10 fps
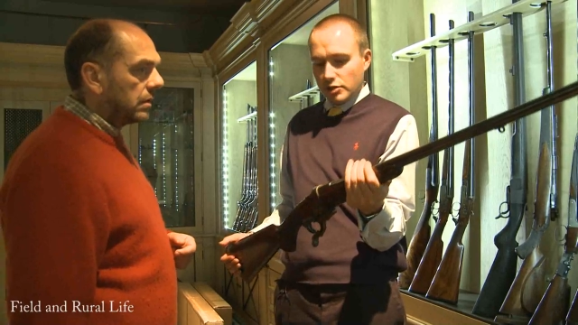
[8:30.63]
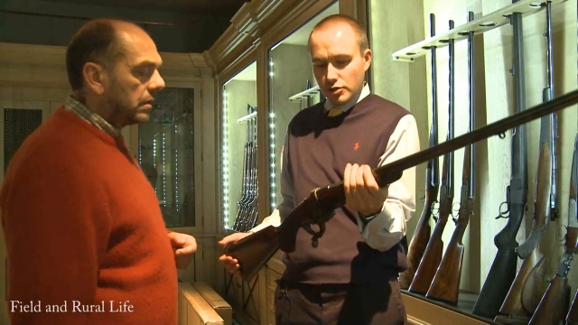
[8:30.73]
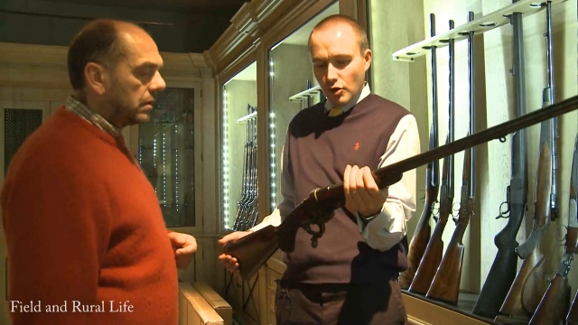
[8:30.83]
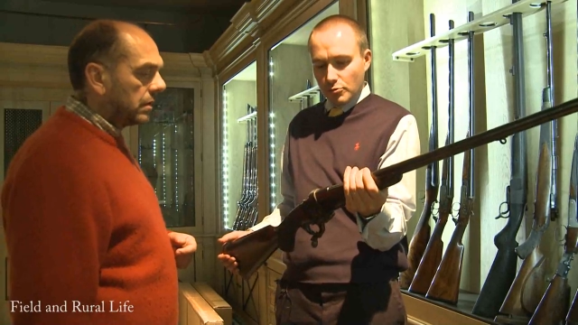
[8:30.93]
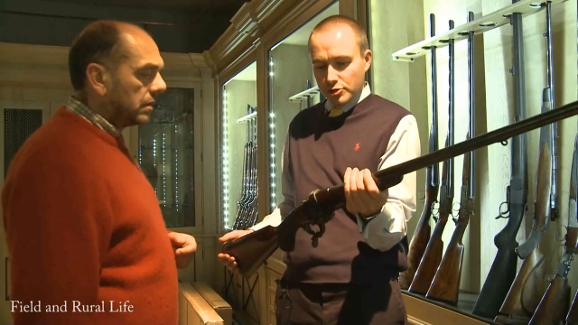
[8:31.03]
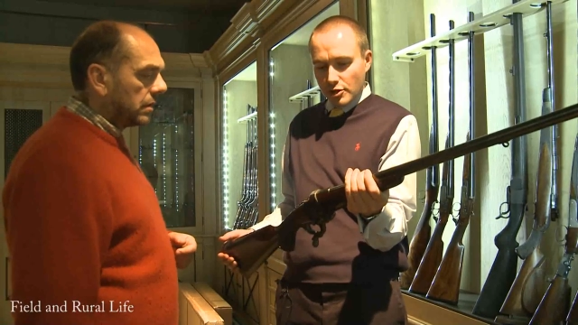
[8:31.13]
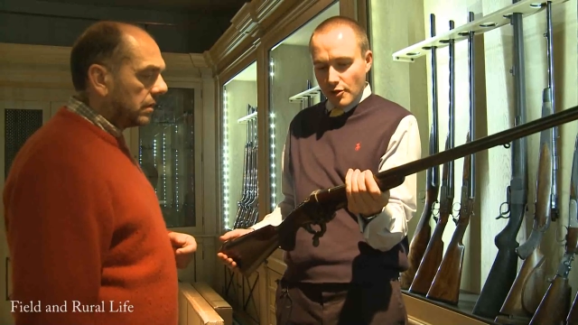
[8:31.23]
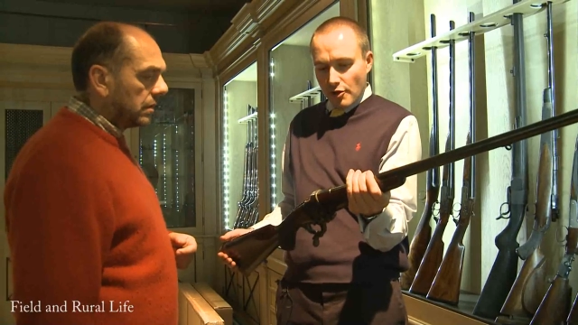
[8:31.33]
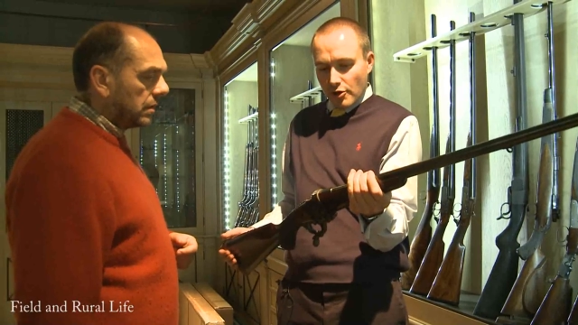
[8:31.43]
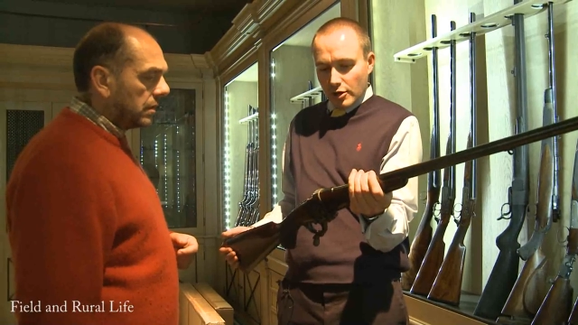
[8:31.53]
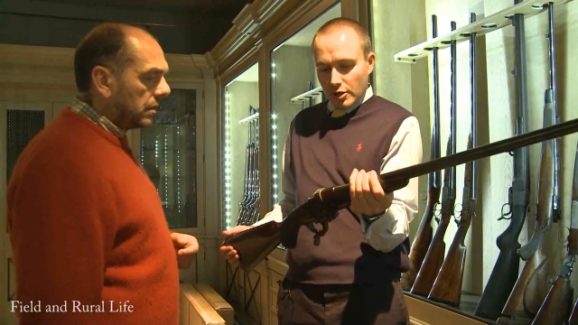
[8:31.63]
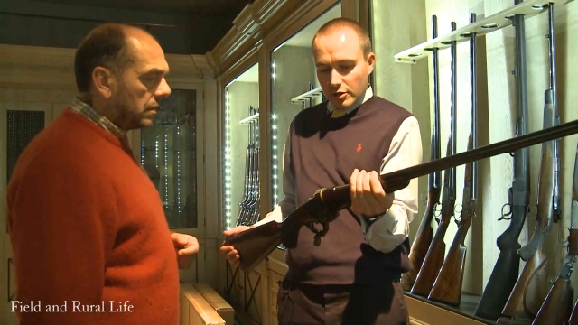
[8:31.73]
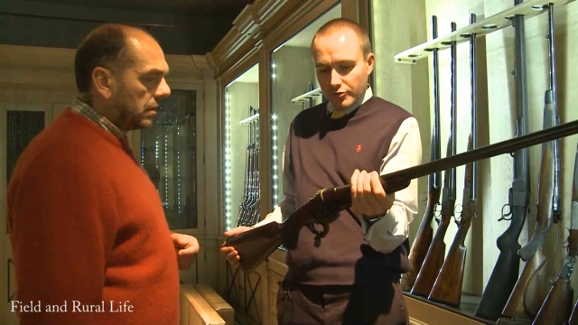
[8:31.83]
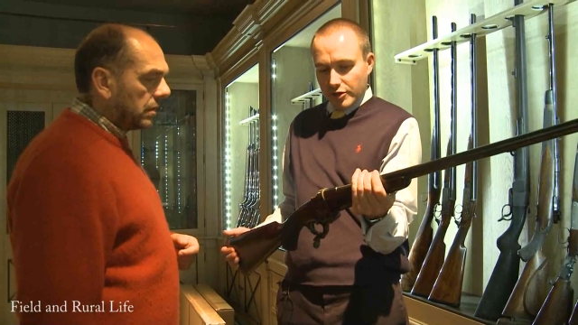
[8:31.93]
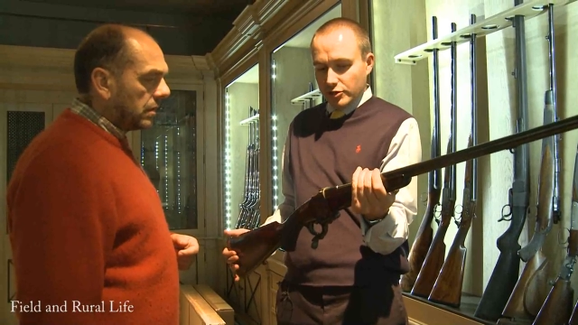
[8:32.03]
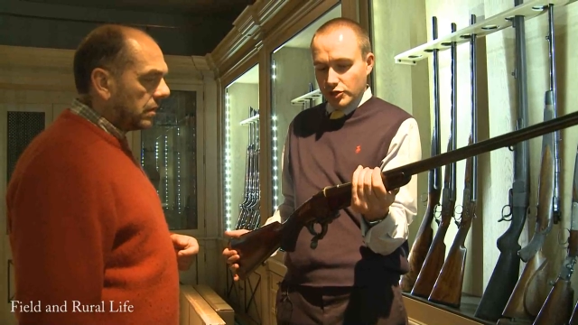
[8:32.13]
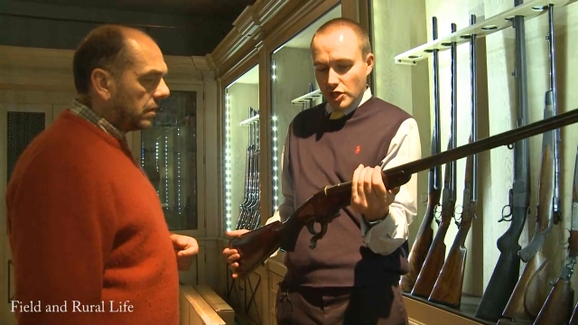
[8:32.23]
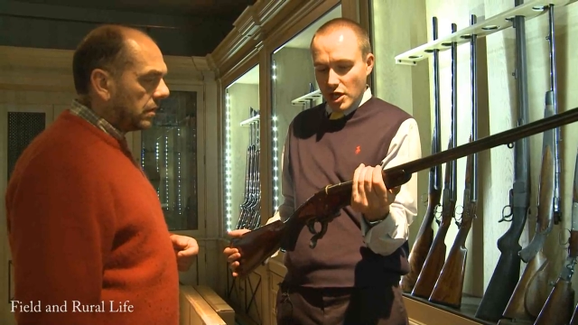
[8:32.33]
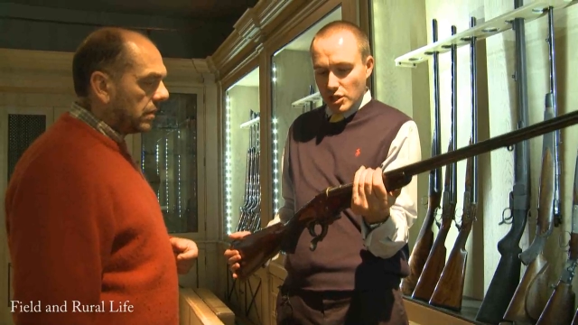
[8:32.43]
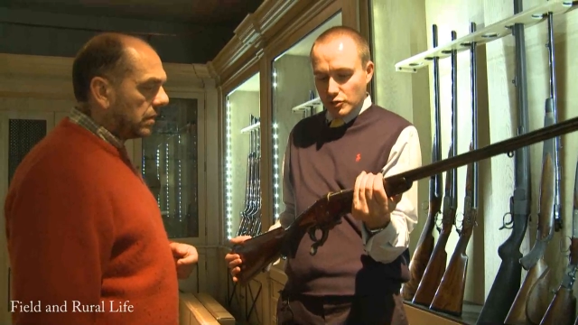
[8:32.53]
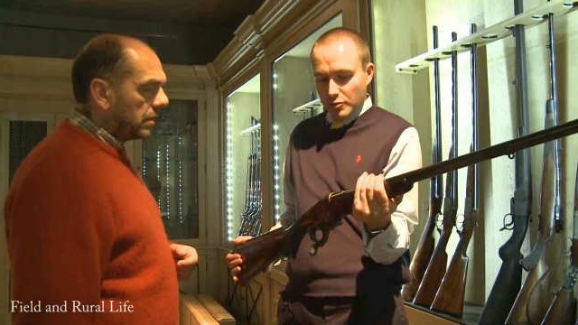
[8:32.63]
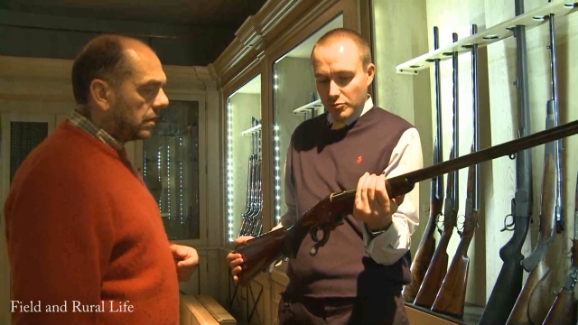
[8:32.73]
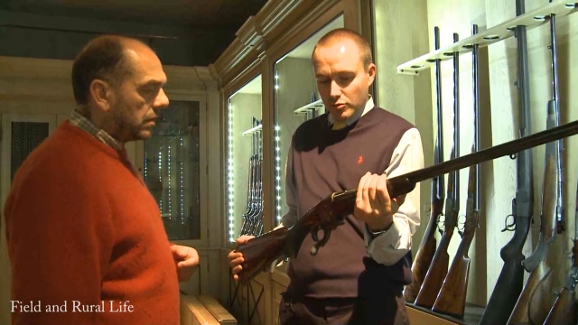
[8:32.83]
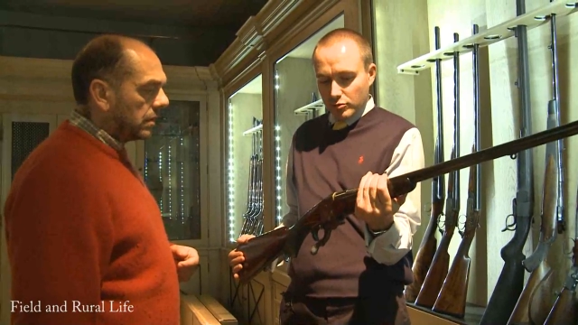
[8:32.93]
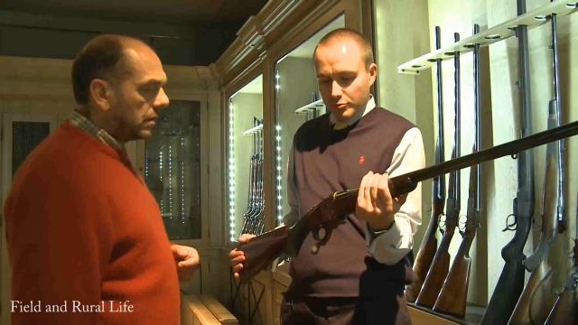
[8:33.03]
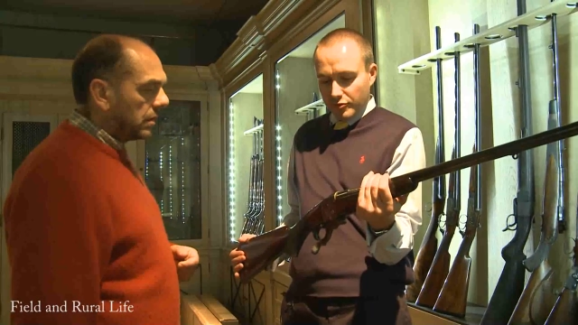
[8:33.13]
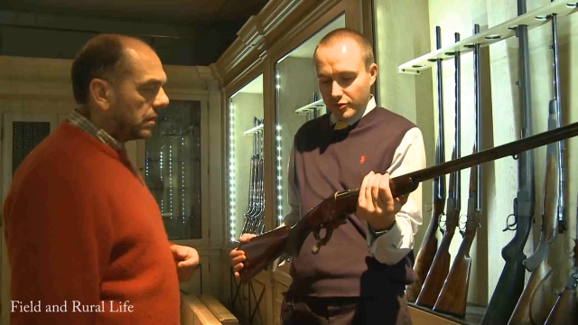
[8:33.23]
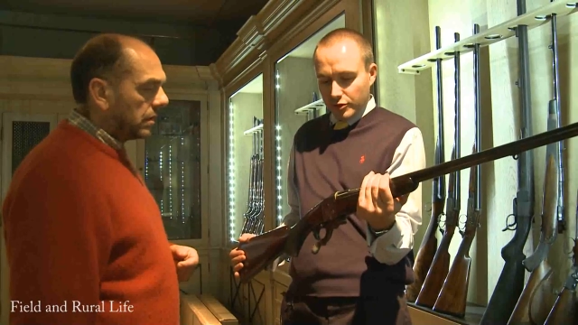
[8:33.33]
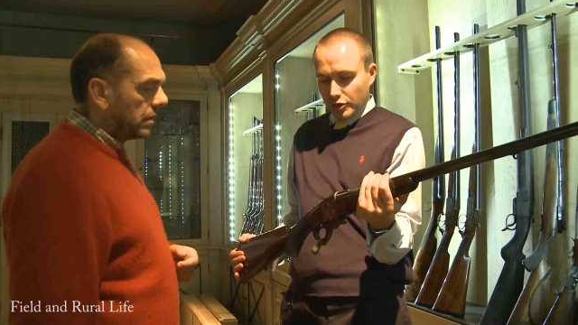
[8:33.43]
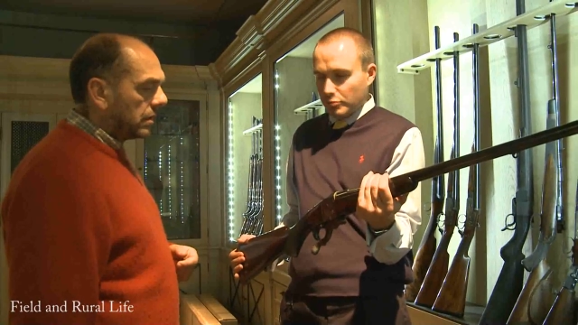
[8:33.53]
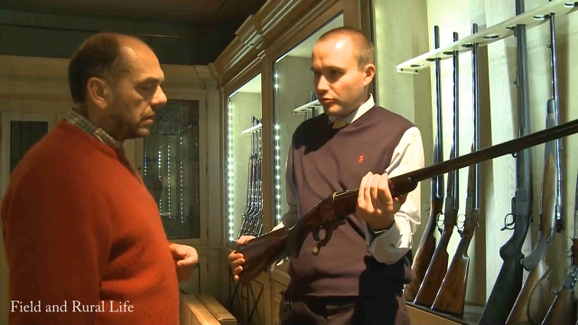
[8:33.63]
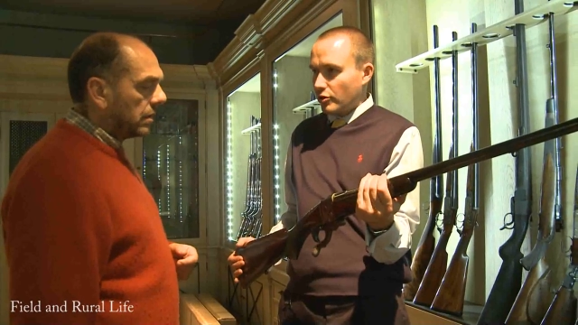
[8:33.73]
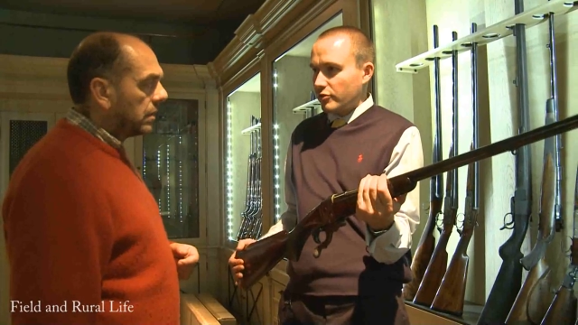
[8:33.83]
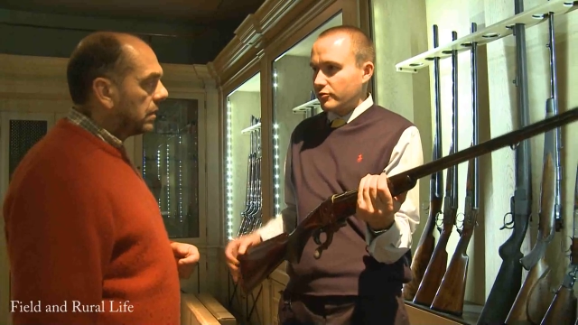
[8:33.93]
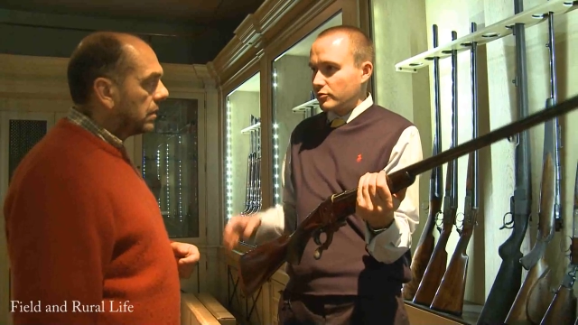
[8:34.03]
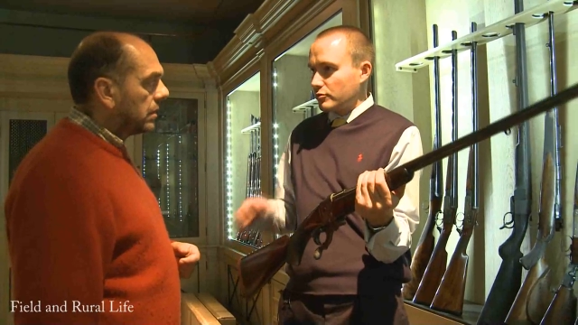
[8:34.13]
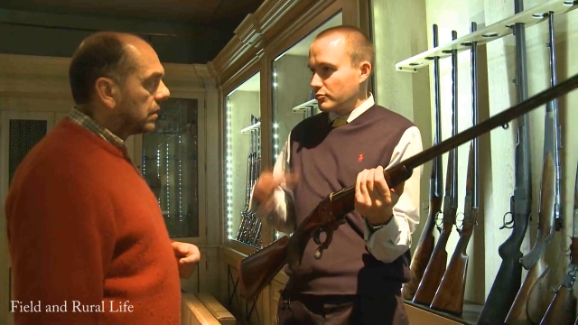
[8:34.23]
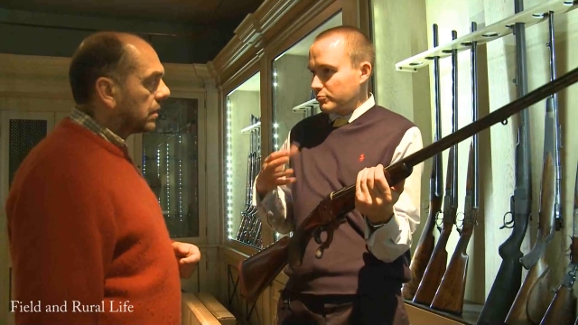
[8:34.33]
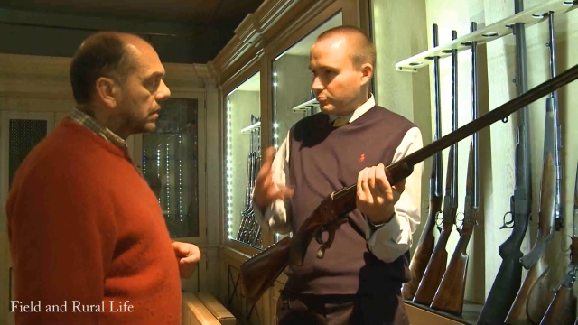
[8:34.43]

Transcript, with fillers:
Speaker 1: stopped. Things had changed, people want to prefer double rifles.